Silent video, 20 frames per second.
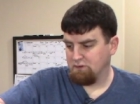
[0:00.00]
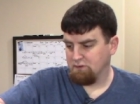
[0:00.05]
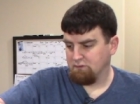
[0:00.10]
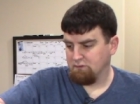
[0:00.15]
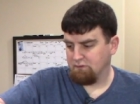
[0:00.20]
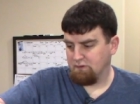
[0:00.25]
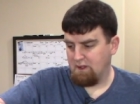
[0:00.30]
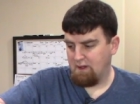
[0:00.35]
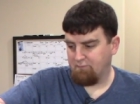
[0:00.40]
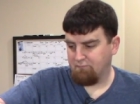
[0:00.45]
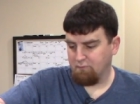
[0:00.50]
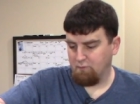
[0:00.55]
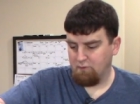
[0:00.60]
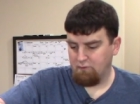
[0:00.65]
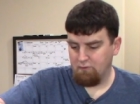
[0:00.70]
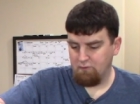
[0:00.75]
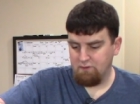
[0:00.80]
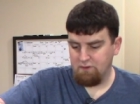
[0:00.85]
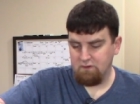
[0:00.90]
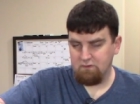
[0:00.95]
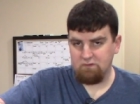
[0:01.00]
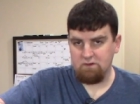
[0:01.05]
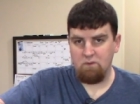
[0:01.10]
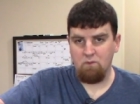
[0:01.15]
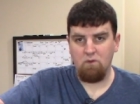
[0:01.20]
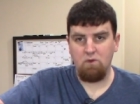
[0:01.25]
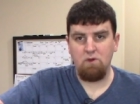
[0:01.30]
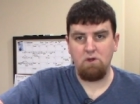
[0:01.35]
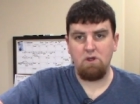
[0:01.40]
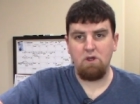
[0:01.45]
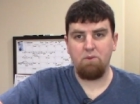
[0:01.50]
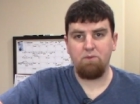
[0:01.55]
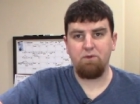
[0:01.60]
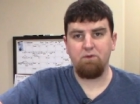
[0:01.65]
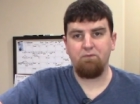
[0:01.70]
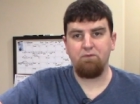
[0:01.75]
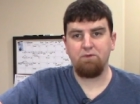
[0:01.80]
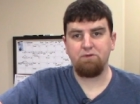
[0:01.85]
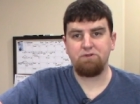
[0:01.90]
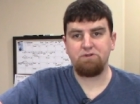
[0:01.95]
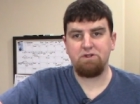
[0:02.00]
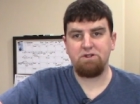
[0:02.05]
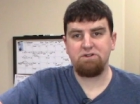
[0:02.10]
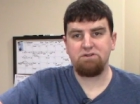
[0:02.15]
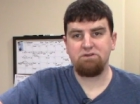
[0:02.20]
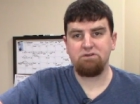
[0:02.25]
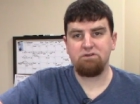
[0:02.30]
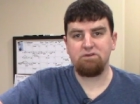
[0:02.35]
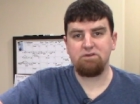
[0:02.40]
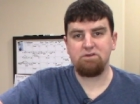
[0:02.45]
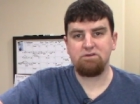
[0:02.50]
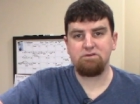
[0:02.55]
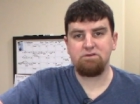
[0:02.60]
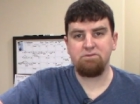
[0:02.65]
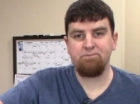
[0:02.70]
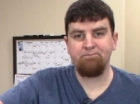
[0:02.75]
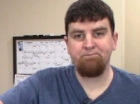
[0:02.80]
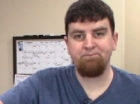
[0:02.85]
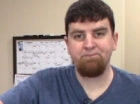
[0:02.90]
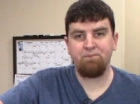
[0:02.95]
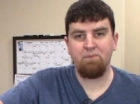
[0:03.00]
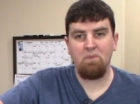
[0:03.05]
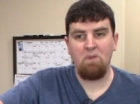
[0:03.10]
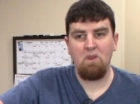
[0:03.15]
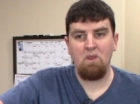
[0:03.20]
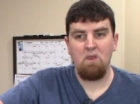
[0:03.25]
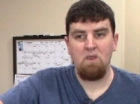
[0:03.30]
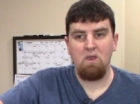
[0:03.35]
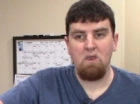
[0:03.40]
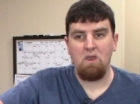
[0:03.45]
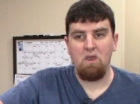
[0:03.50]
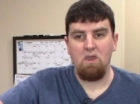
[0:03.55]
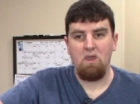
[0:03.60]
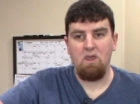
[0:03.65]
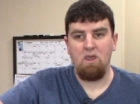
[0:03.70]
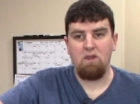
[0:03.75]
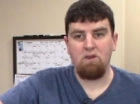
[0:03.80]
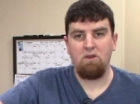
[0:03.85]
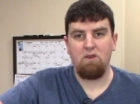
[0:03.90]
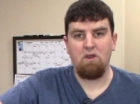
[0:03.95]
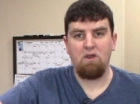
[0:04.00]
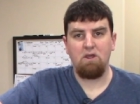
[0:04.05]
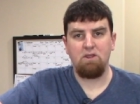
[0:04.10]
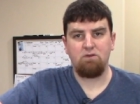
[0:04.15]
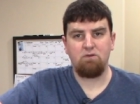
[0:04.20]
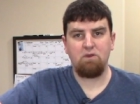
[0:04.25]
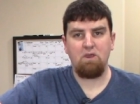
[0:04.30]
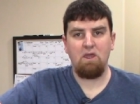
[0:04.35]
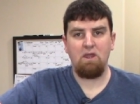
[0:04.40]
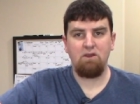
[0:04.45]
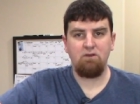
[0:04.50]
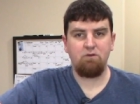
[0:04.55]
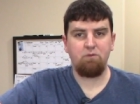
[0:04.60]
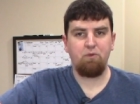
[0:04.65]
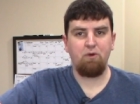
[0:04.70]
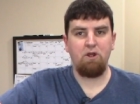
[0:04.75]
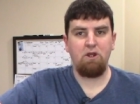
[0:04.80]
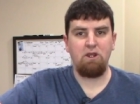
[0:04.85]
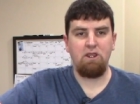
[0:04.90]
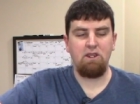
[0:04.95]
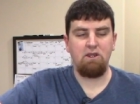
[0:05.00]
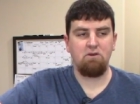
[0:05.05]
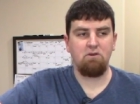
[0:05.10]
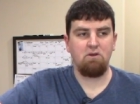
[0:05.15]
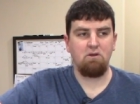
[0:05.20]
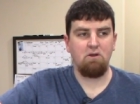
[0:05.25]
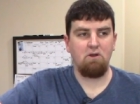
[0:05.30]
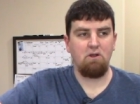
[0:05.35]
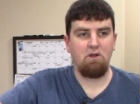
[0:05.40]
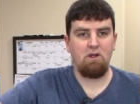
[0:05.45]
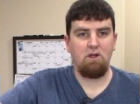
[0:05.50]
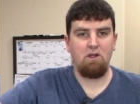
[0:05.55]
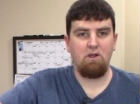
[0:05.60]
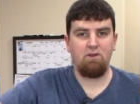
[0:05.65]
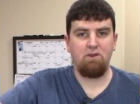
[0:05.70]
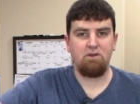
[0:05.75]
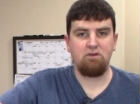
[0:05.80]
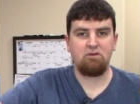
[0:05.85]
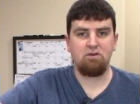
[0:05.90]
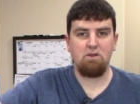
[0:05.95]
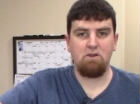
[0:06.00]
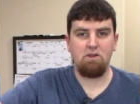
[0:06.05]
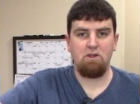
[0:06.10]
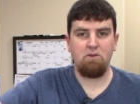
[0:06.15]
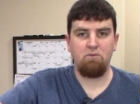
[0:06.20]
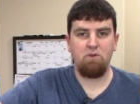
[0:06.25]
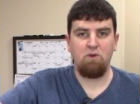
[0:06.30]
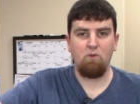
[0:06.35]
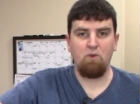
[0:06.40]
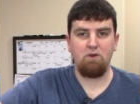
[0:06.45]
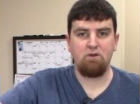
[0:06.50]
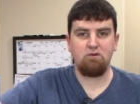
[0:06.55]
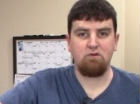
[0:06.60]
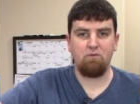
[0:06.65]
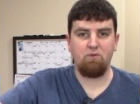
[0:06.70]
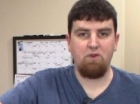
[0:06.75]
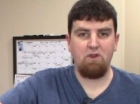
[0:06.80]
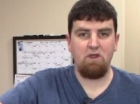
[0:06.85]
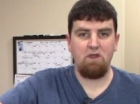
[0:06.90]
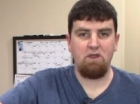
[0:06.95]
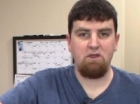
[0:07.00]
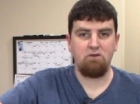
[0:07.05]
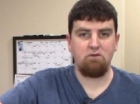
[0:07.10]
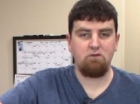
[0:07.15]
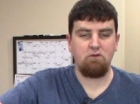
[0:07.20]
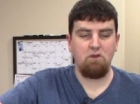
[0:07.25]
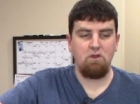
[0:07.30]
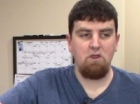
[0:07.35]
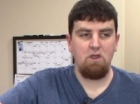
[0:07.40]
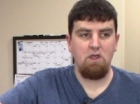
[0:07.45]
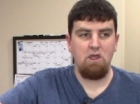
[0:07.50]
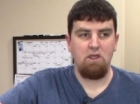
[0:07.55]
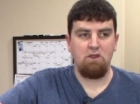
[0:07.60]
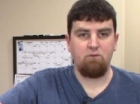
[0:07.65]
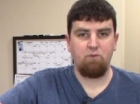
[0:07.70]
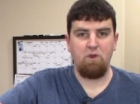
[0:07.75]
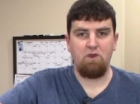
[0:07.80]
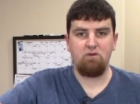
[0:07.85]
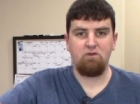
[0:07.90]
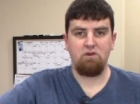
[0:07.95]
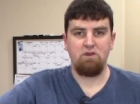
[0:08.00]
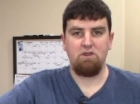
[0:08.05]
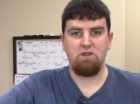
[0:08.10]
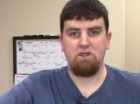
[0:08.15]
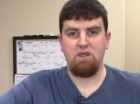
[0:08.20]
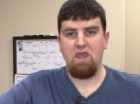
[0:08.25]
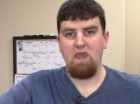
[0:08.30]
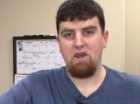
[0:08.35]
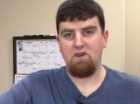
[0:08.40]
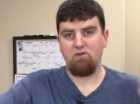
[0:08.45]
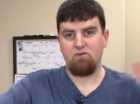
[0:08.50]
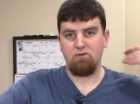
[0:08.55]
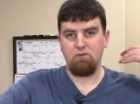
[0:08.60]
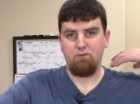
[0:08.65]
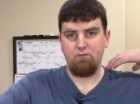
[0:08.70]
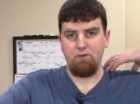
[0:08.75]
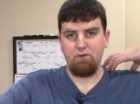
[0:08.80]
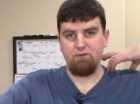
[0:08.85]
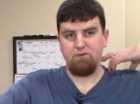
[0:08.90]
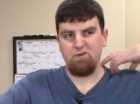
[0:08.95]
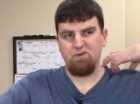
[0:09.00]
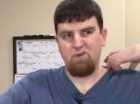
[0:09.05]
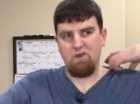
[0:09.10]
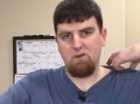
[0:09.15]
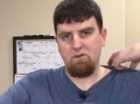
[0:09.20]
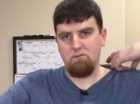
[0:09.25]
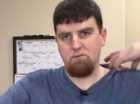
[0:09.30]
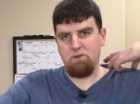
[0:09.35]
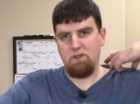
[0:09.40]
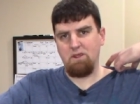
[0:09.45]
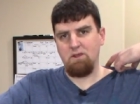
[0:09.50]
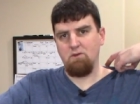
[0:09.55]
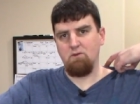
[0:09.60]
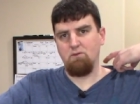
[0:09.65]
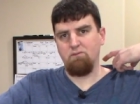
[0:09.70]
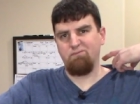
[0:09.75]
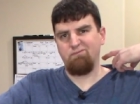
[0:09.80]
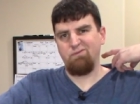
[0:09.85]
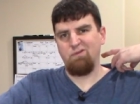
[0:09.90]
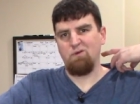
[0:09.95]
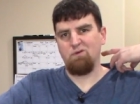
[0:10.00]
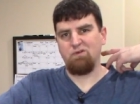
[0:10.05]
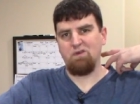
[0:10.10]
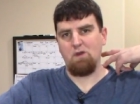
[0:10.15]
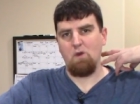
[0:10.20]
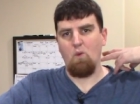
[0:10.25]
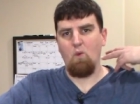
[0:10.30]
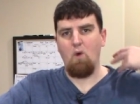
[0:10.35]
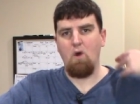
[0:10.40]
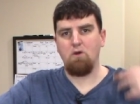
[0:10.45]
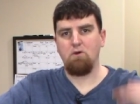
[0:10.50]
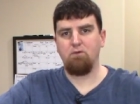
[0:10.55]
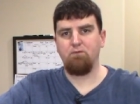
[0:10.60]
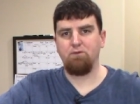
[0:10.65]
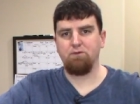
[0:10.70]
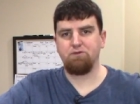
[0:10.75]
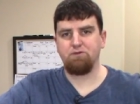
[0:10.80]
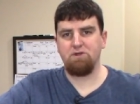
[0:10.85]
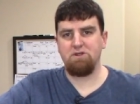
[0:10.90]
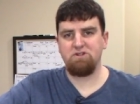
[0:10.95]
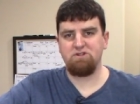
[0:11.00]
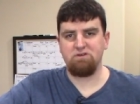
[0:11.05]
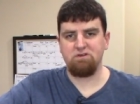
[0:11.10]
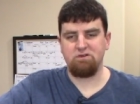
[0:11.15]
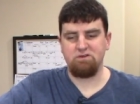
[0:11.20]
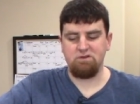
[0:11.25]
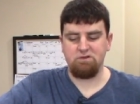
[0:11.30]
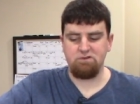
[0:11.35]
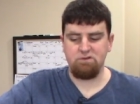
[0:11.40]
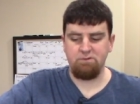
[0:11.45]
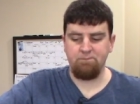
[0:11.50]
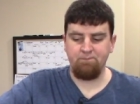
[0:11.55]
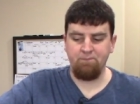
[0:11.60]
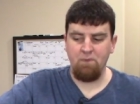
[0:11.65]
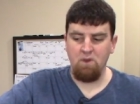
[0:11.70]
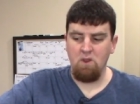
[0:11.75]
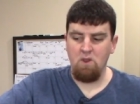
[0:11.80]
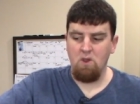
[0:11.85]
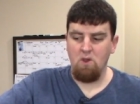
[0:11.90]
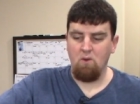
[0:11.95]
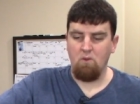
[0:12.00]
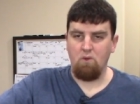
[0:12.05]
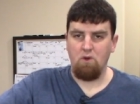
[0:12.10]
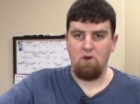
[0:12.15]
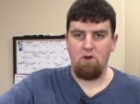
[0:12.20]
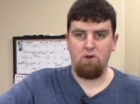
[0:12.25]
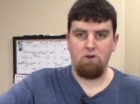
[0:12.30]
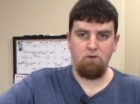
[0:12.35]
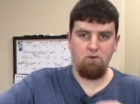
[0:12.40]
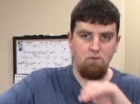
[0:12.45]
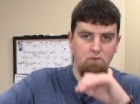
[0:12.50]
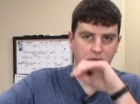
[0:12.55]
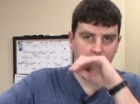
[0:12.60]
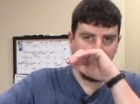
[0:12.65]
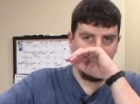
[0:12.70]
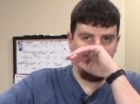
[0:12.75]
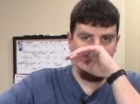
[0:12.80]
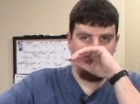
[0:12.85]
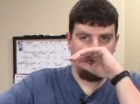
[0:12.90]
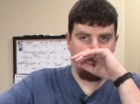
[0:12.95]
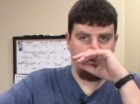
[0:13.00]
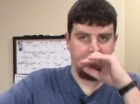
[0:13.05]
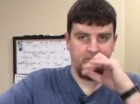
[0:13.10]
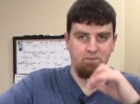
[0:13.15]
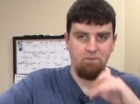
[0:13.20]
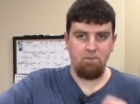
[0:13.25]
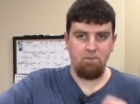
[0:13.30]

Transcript: So after we do this, then we'll hook up the filtration system. And uh, it's, kind of, it's pretty neat. Uh, they sell it on Midwest Supplies It's basically a canister filter. It's like like a you know it's like a water filtration system where you uh,